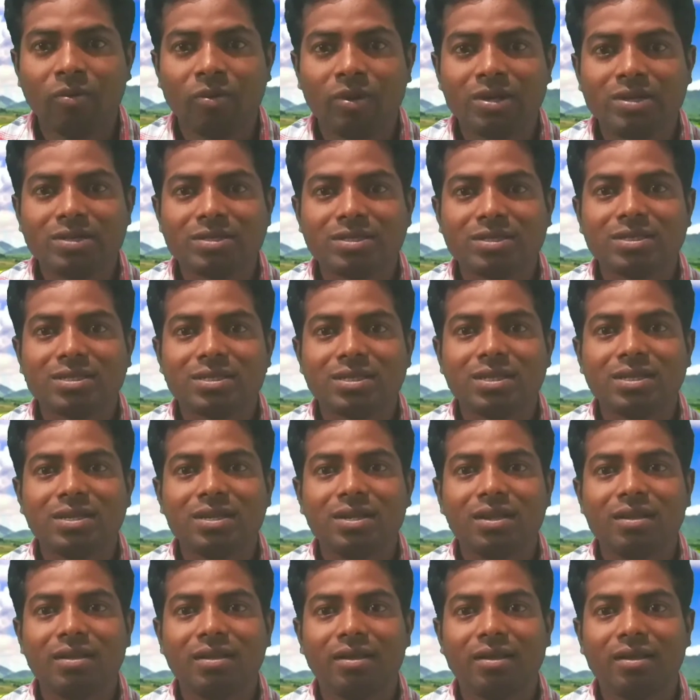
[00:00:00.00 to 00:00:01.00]
once
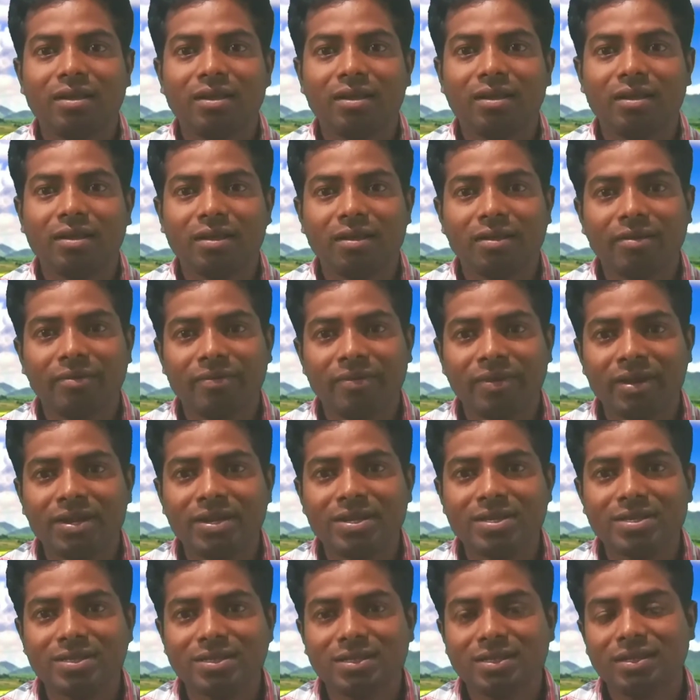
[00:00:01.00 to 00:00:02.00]

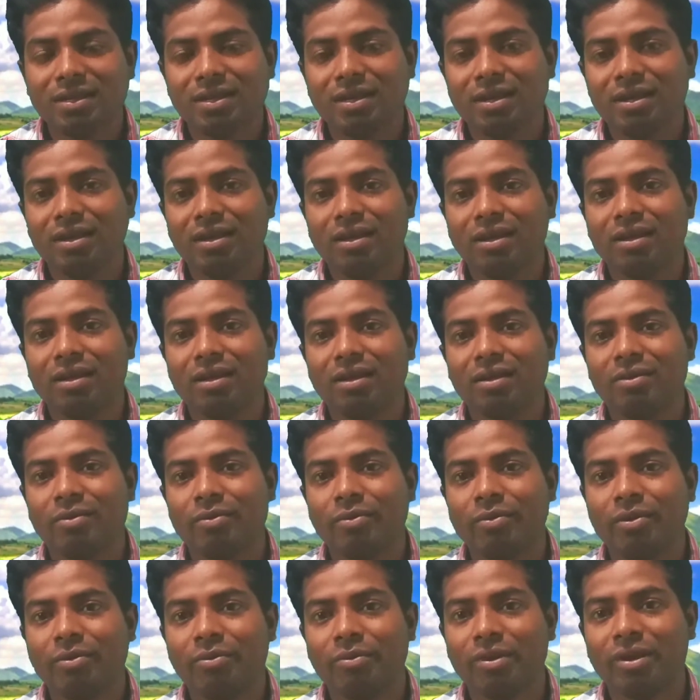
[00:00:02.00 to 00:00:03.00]
finished
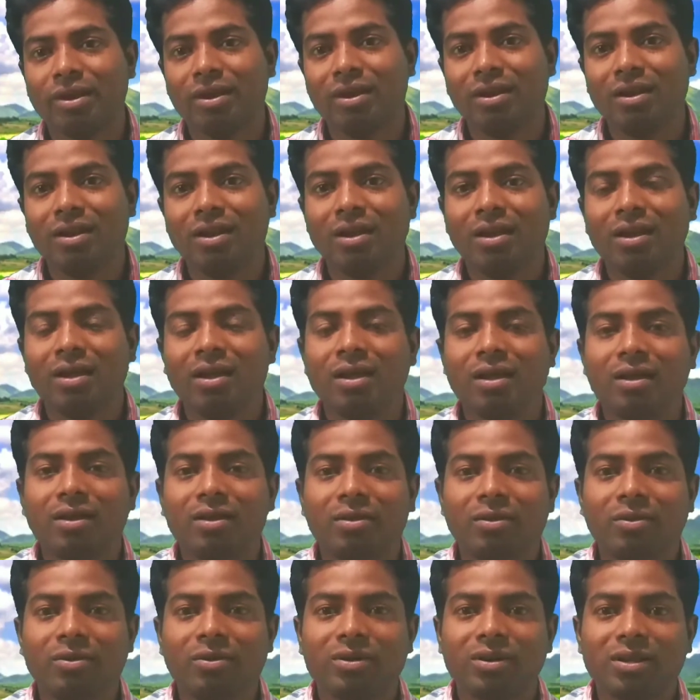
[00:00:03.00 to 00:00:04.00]
we will
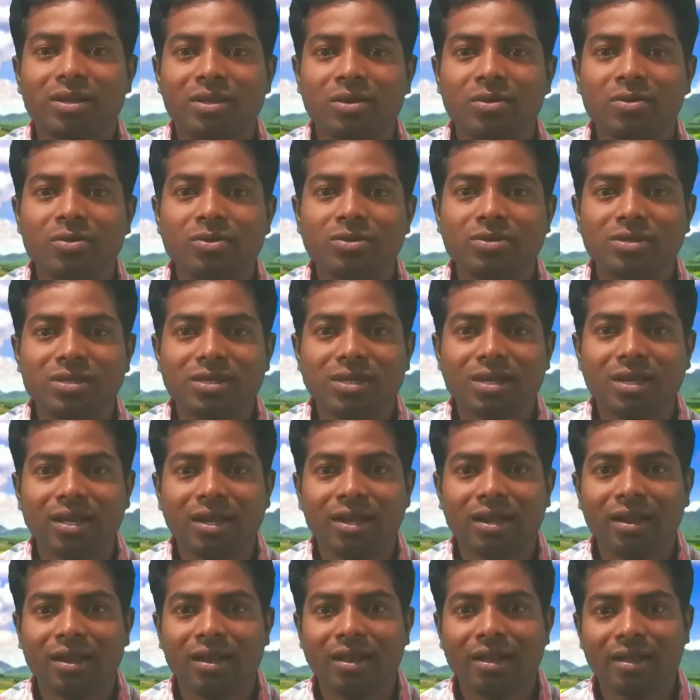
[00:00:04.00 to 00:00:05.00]
not use
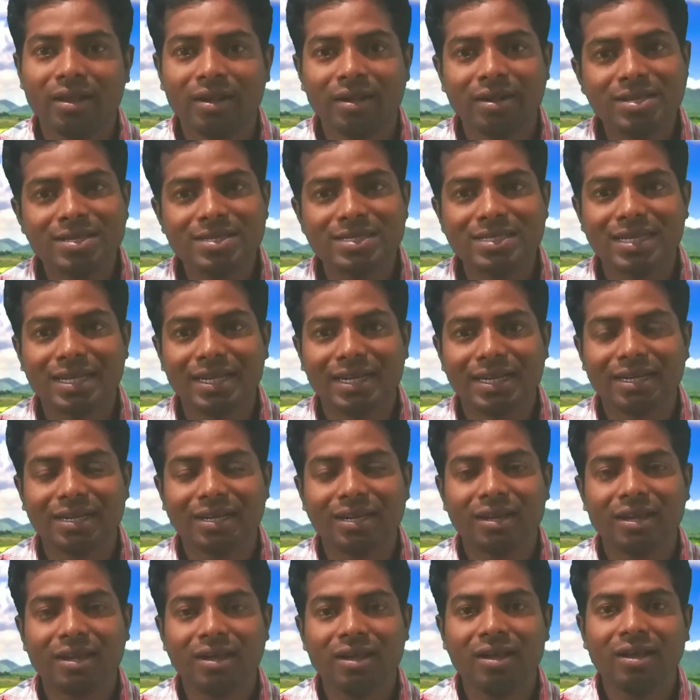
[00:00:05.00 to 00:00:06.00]
in
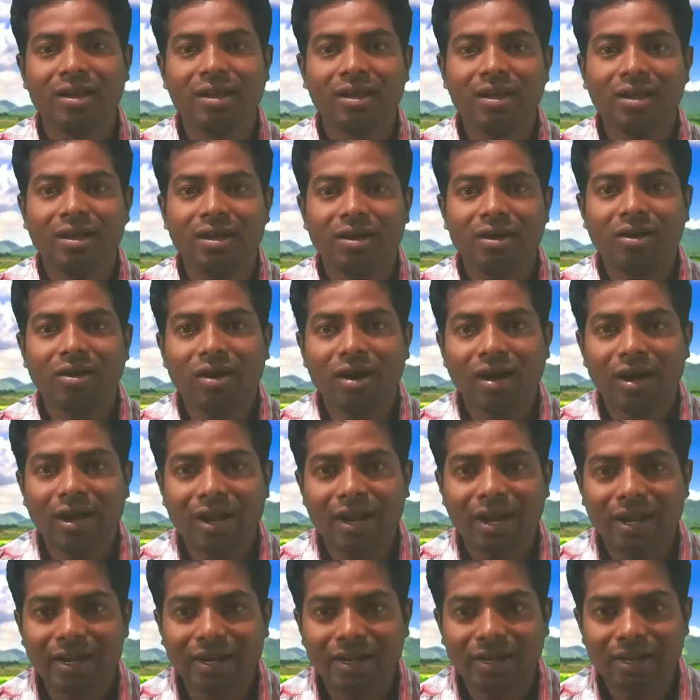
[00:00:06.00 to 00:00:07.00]
recent.
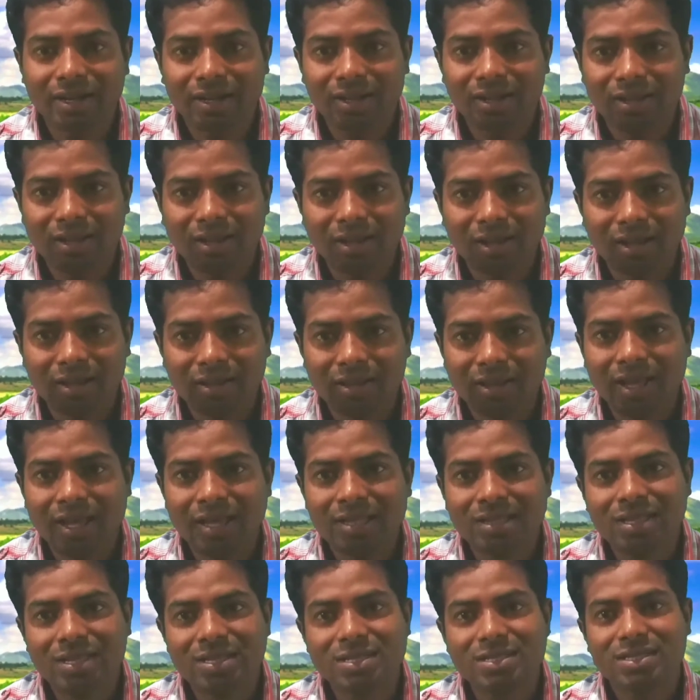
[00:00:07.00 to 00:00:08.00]
And
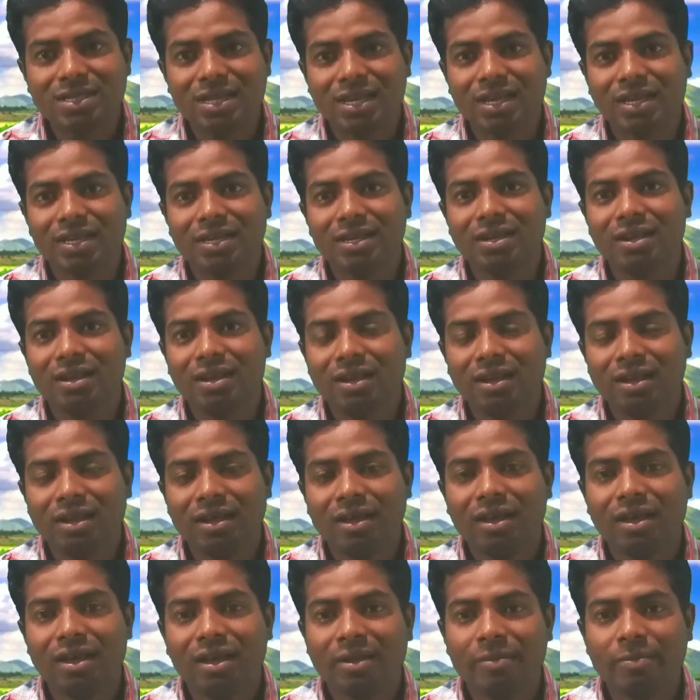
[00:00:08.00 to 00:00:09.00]
the other side,
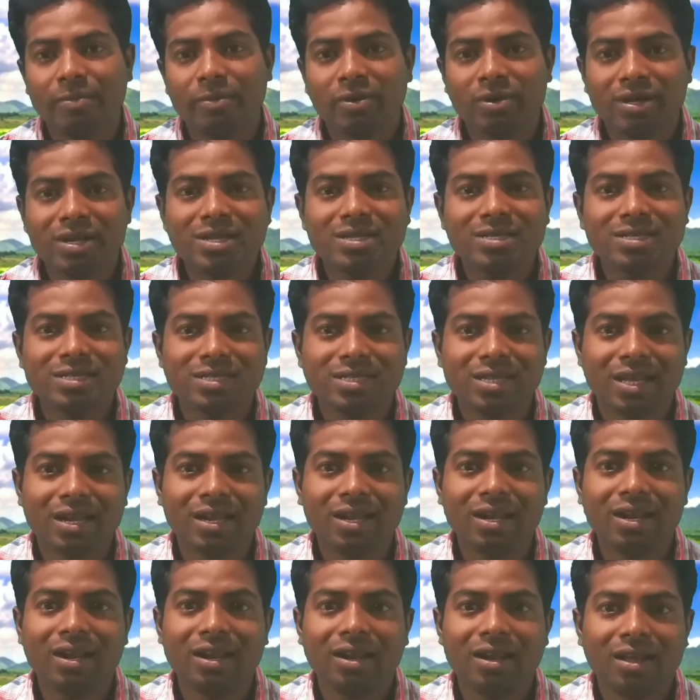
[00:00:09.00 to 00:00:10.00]
in
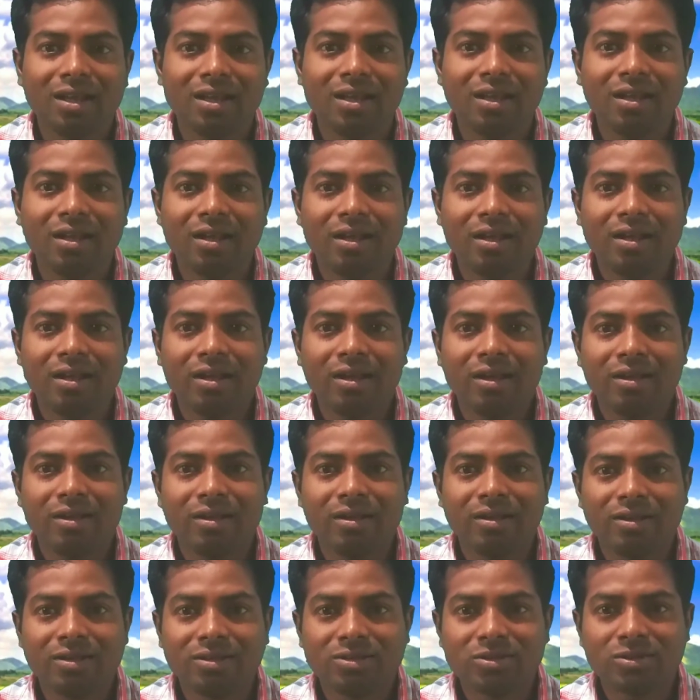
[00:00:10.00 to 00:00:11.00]
potential
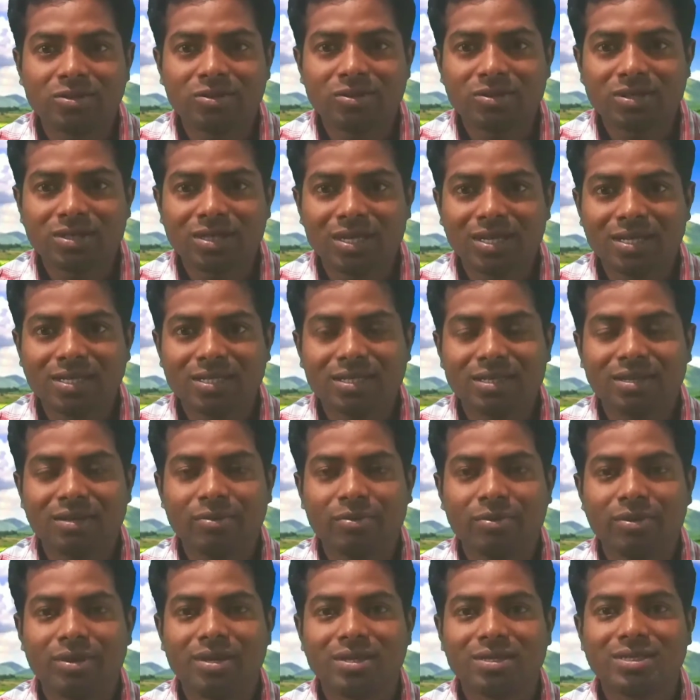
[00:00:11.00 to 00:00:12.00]

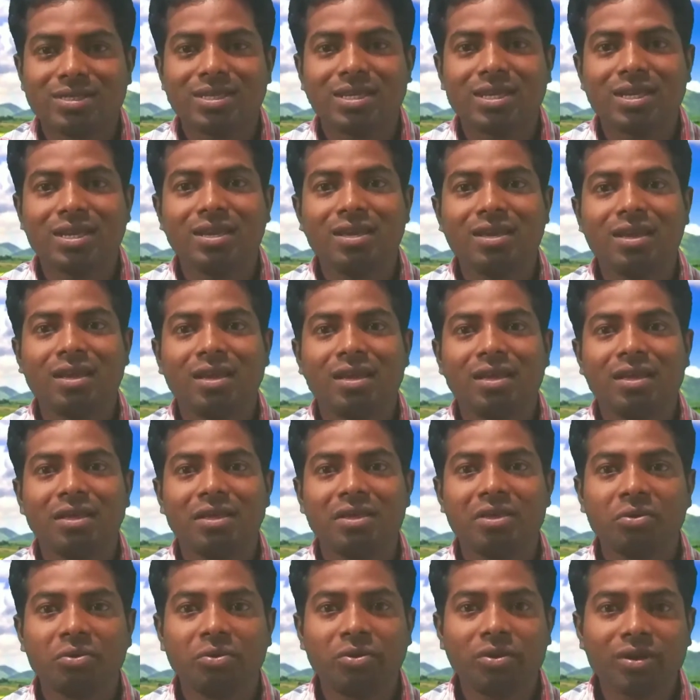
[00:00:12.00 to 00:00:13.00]
resources, we see
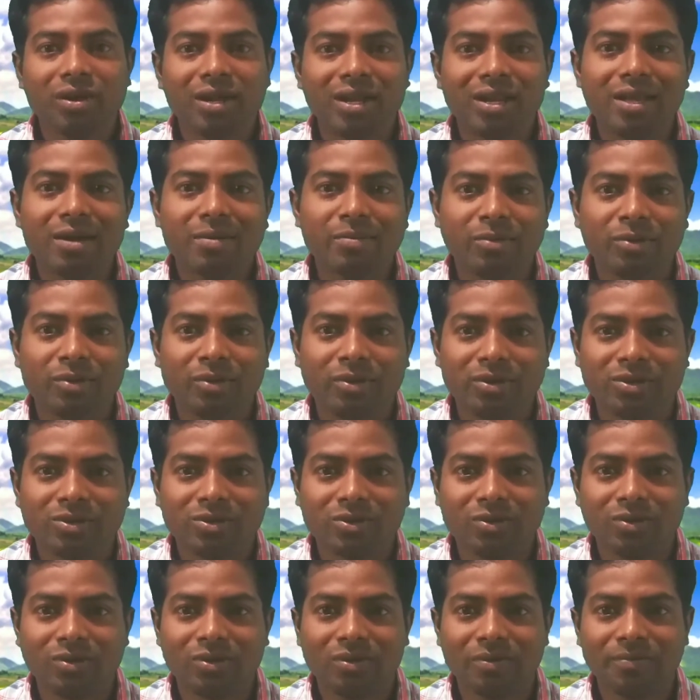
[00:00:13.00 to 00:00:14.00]
uranium
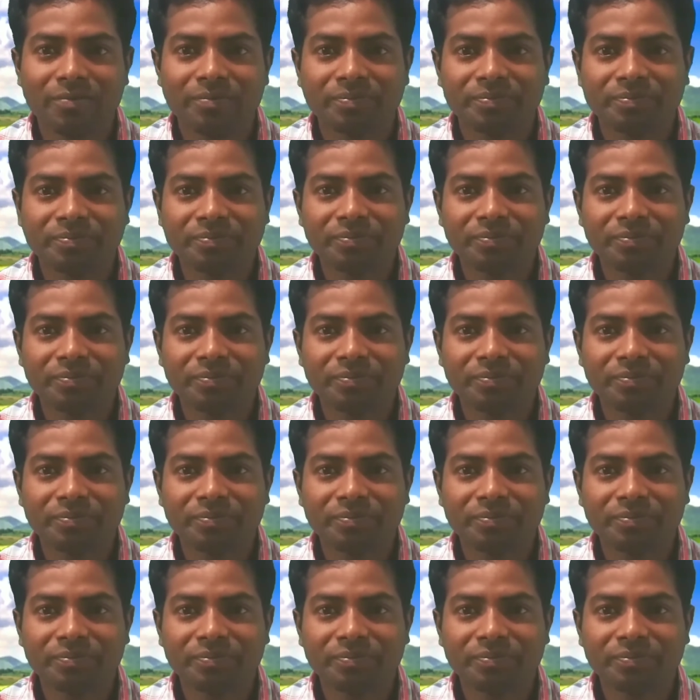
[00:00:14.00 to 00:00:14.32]
also.